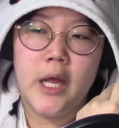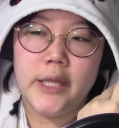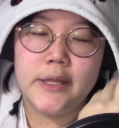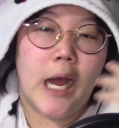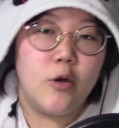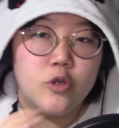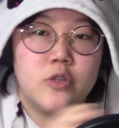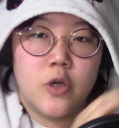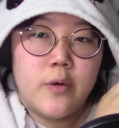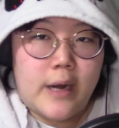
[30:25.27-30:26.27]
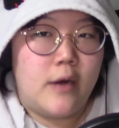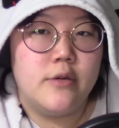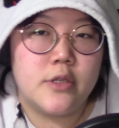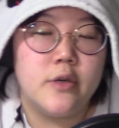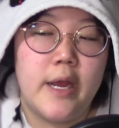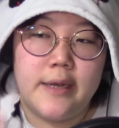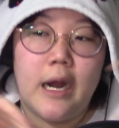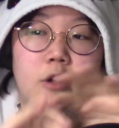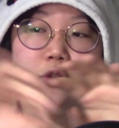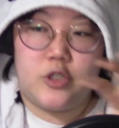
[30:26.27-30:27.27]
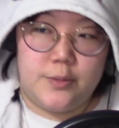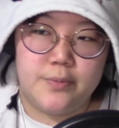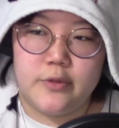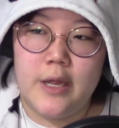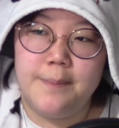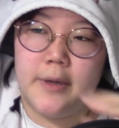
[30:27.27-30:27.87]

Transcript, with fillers: Naruto, Naruto, and Naruto Shippuden.